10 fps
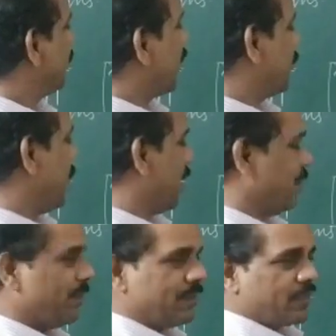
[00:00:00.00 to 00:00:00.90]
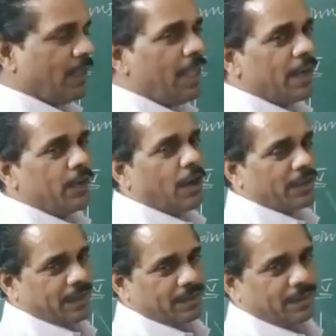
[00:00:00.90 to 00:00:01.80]
Prospero's
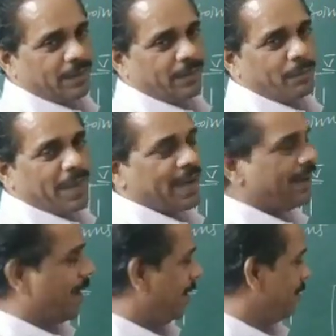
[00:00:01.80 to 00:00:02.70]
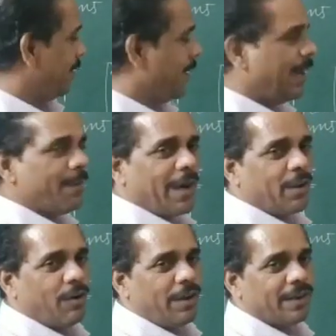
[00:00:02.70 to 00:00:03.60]
daughter, Miranda.
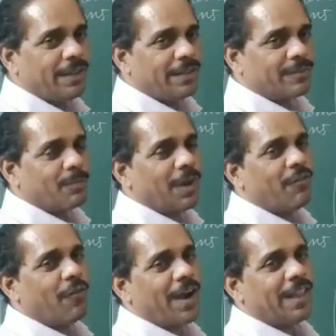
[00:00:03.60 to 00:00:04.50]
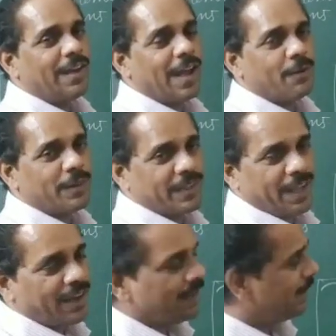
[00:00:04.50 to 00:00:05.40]
Anybody would simply fall in love with
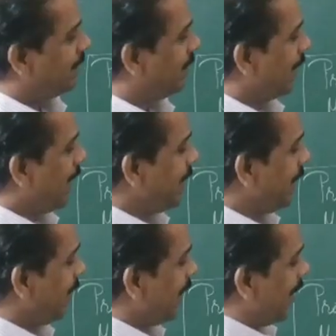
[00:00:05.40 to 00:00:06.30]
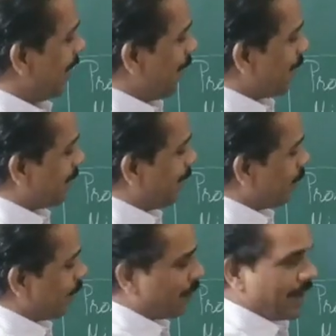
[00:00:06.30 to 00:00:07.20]
her, and our
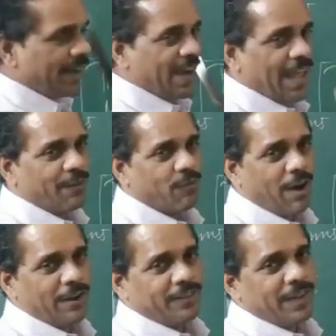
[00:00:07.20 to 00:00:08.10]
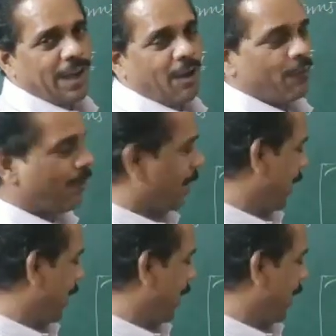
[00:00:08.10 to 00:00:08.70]
hero Ferdinand falls in love for